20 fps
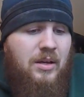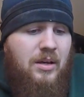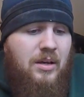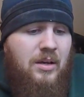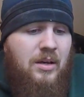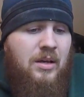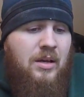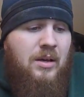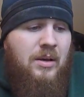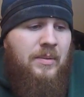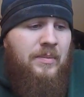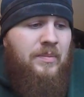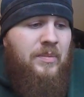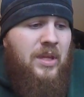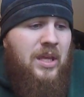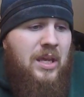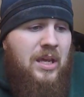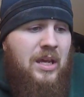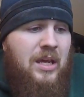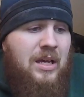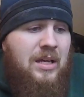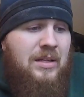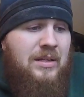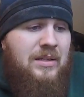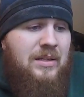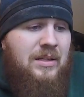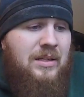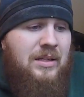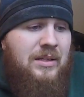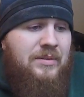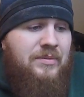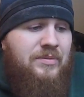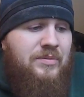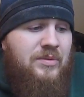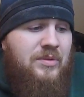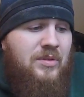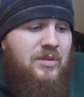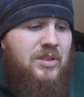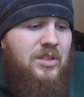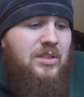
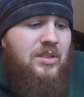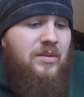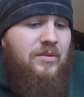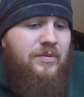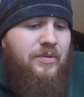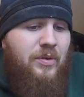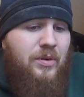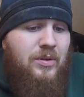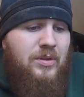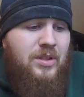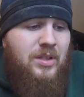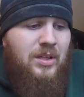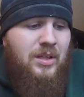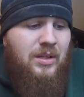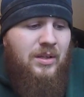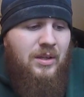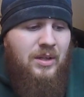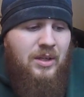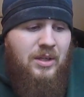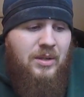Which is unfortunate.